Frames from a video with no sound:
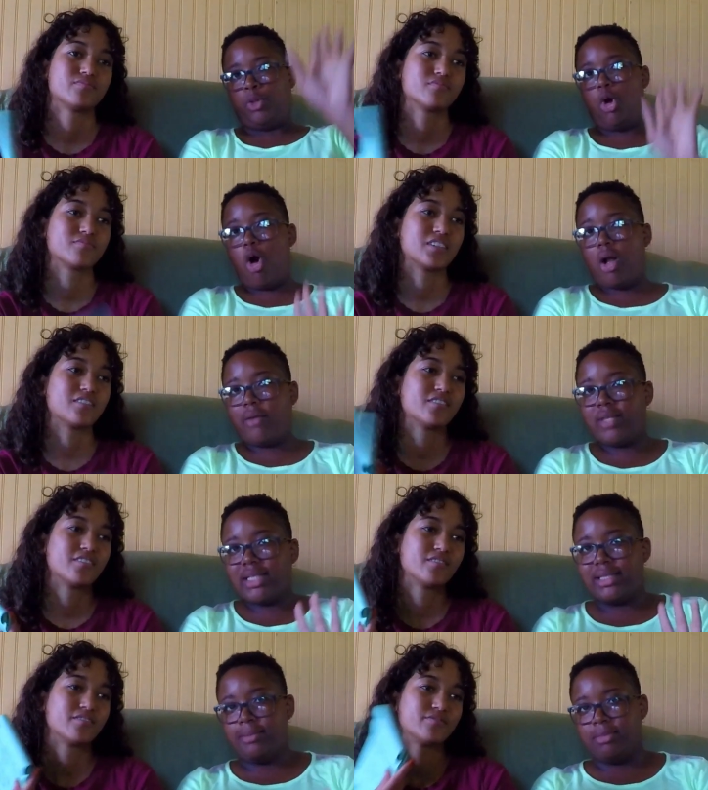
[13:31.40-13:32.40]
Speaker 1: all of the
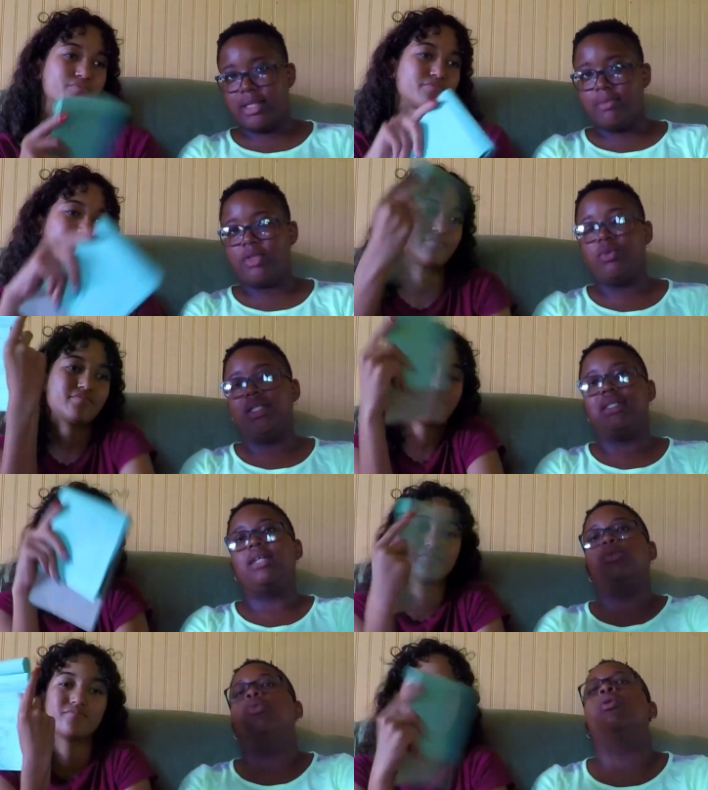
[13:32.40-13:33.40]
dum dums will decide
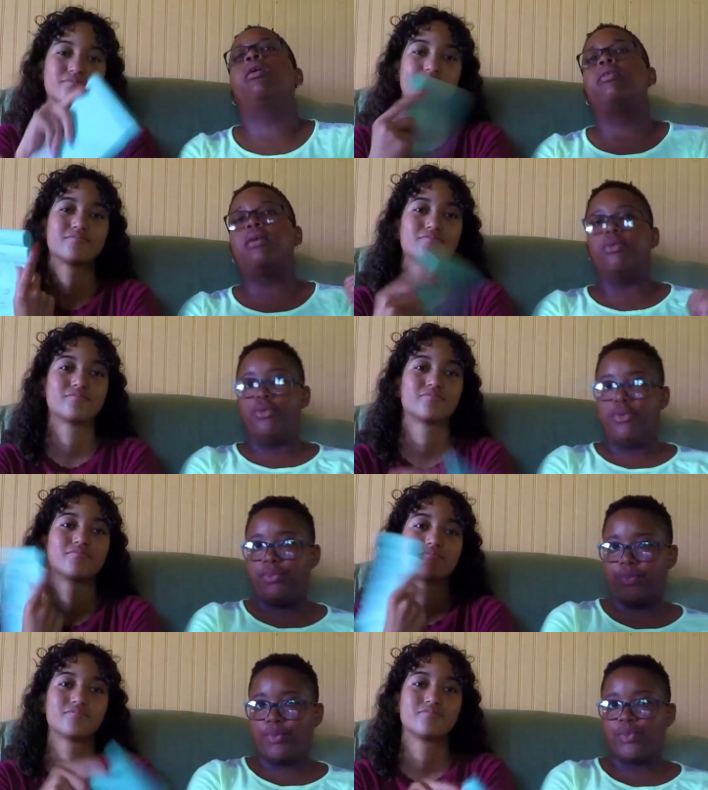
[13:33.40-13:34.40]
to go down the road
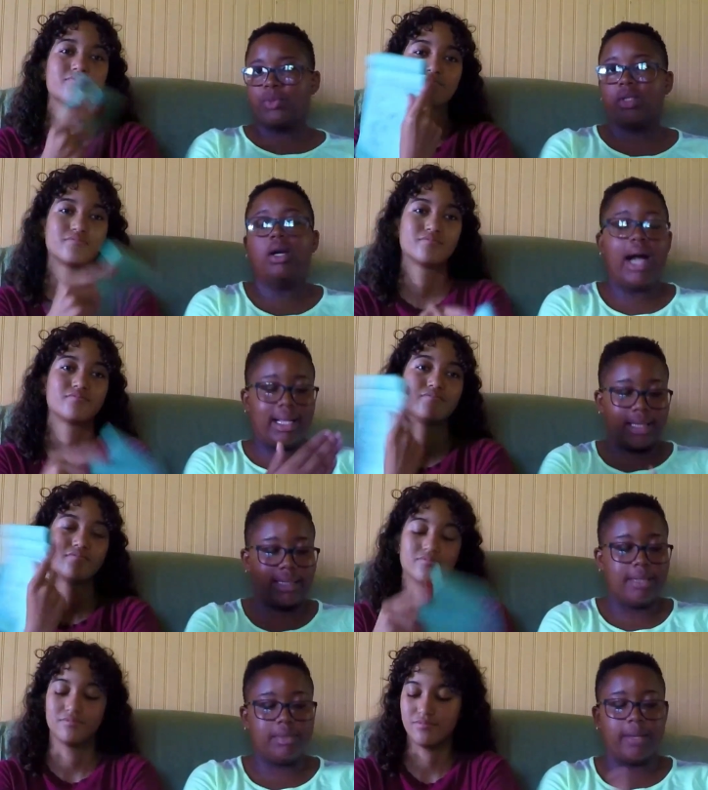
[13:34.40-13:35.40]
at the
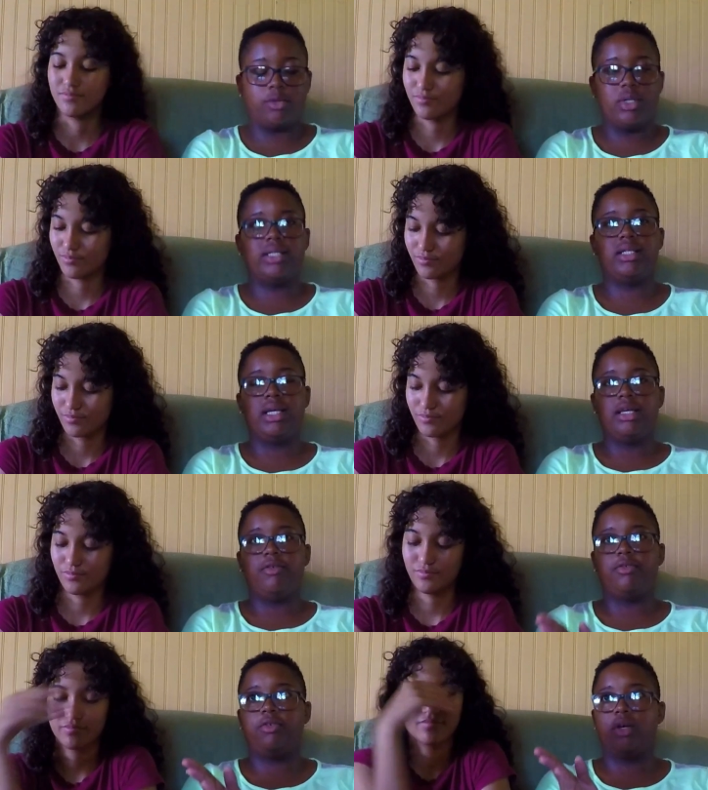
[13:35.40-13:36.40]
same time so let's say
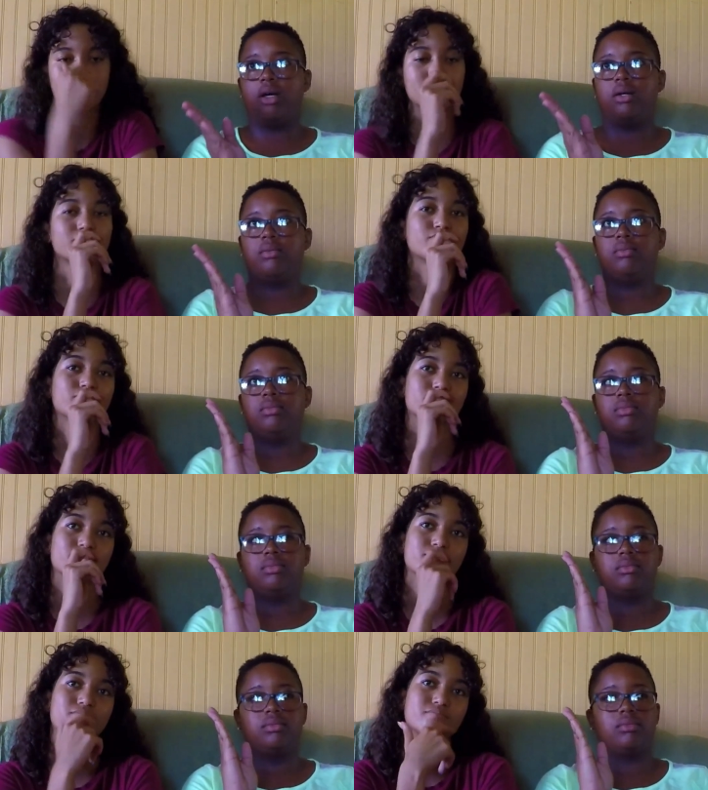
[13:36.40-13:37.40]
if um,
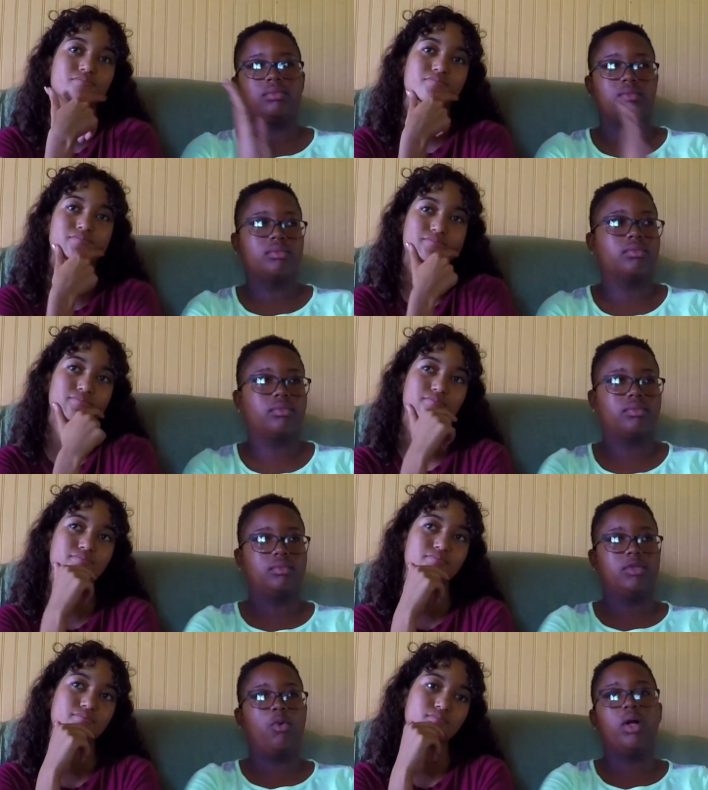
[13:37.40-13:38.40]

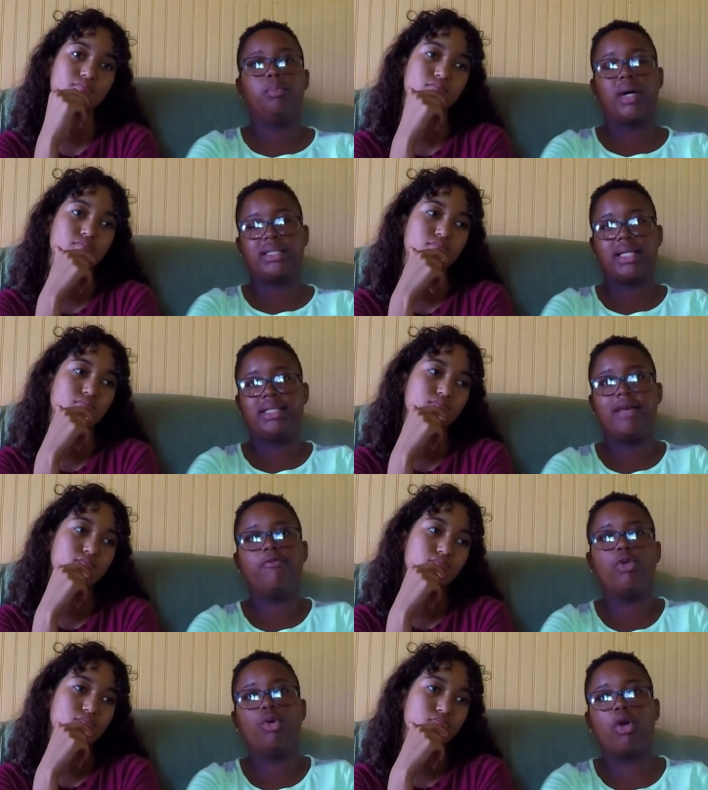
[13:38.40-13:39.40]
one pass at
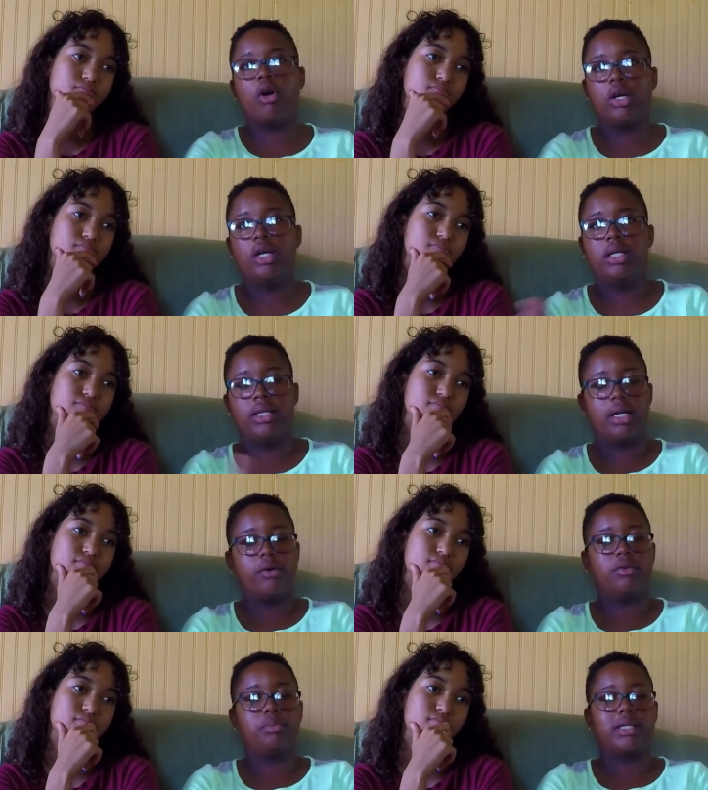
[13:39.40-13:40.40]
7 o'clock the other
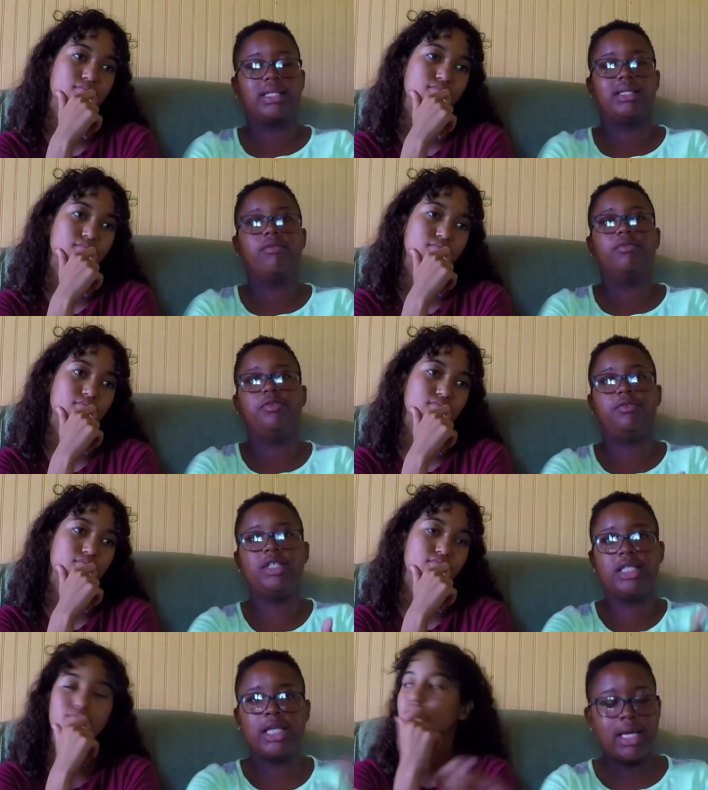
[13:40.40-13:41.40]
one pass at
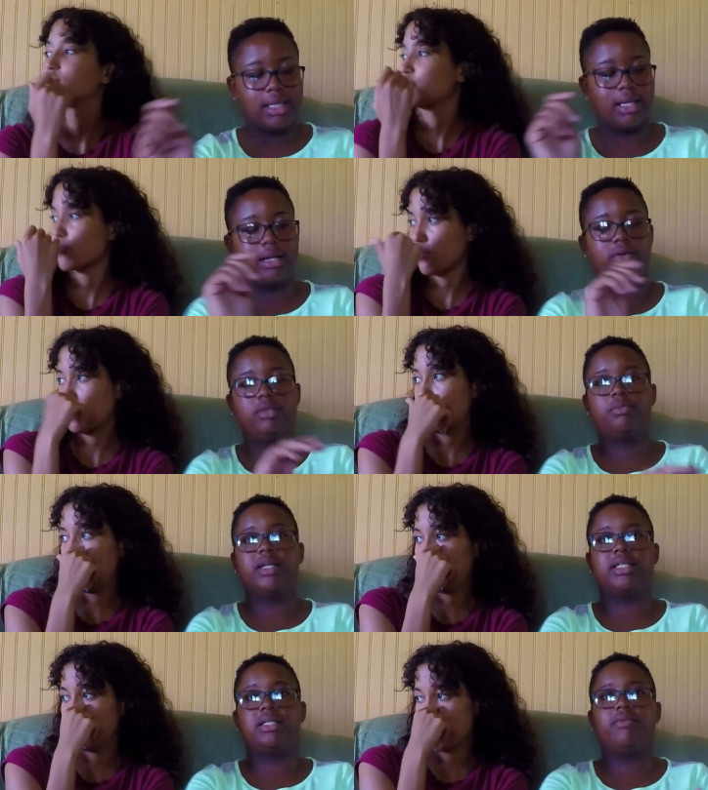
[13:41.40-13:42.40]
7.15 the other one
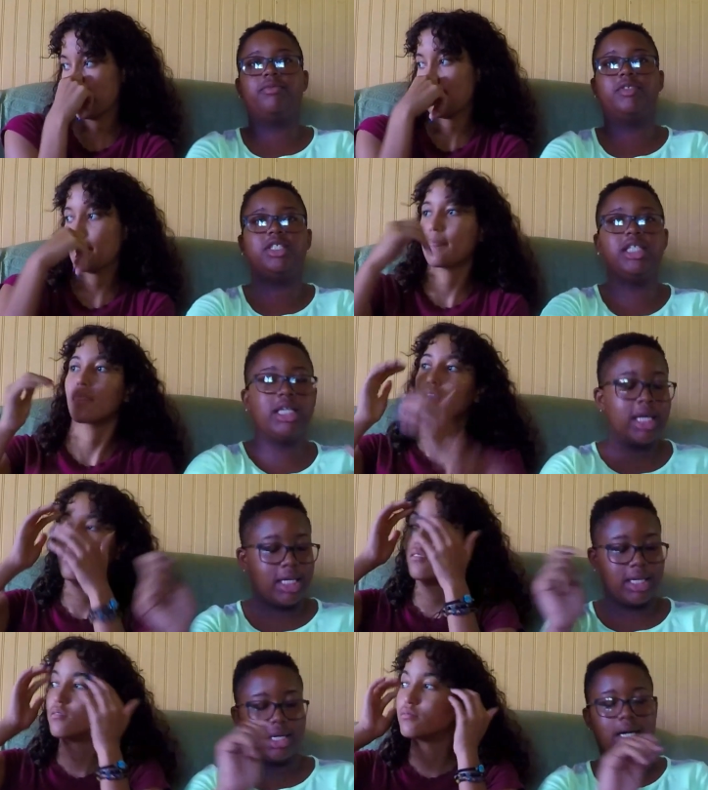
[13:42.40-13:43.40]
pass at 7.40
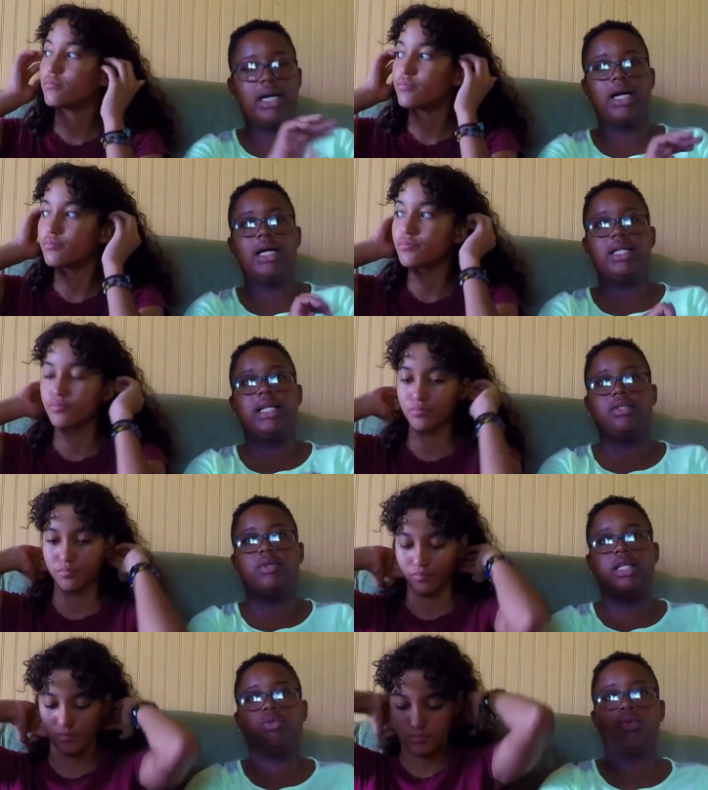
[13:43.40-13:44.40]
and the next one
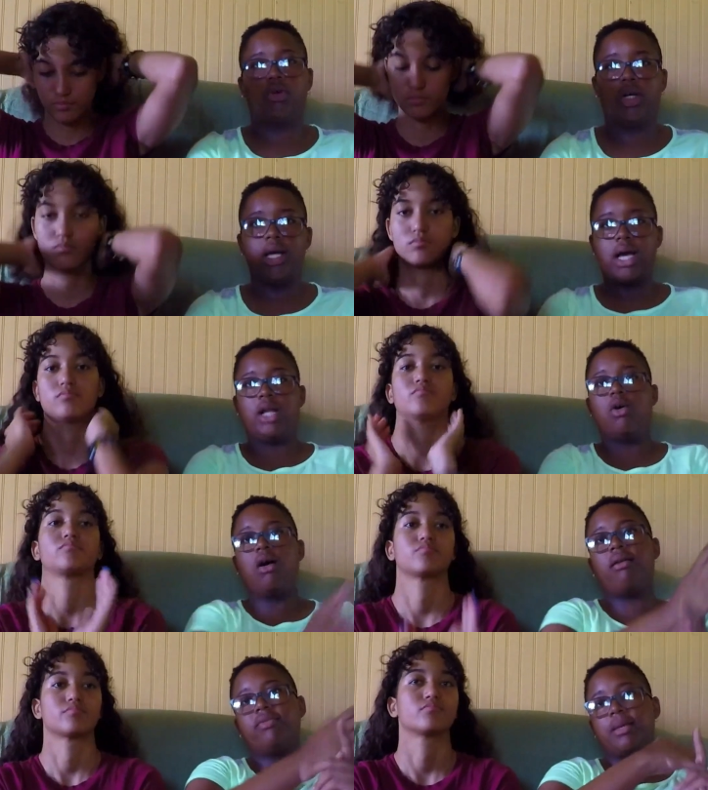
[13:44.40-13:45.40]
8 o'clock and
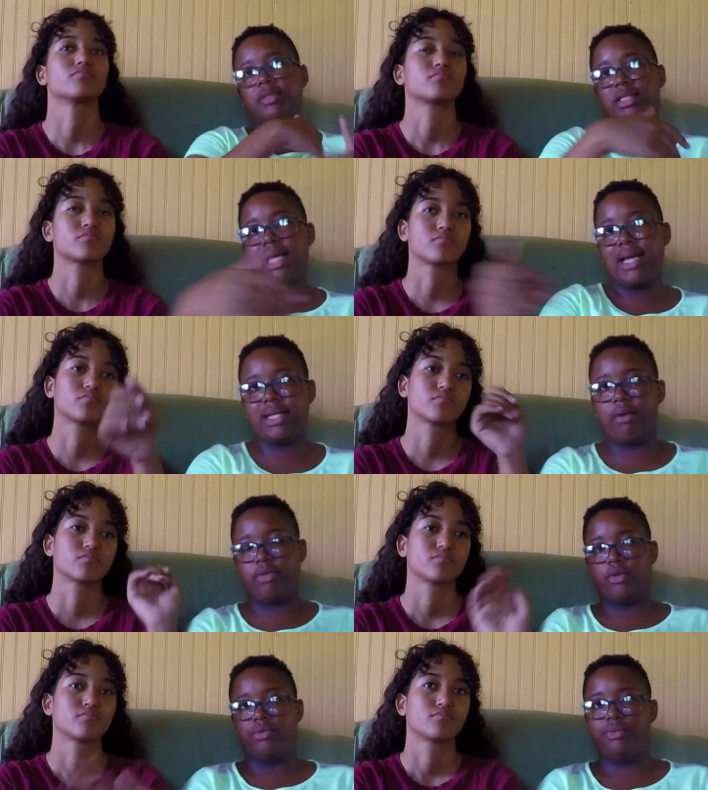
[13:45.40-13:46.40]
all of them staying down
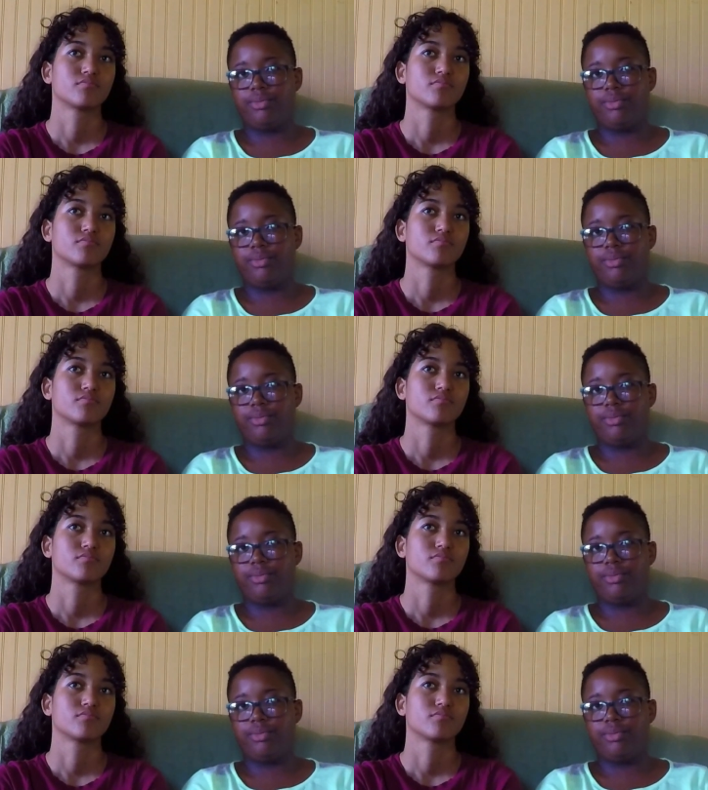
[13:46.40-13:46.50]
the road